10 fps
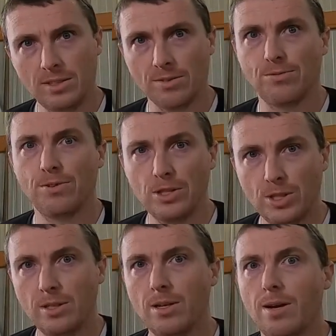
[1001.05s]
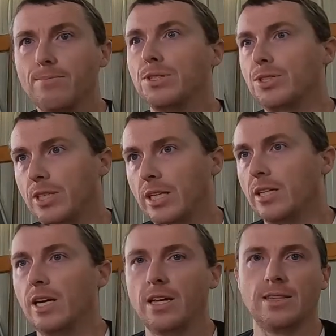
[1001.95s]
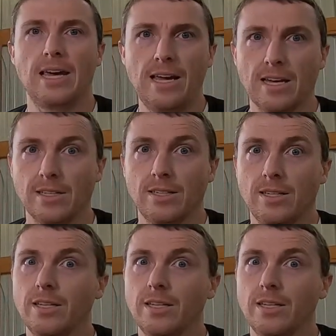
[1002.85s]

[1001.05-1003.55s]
an efficient machine, and that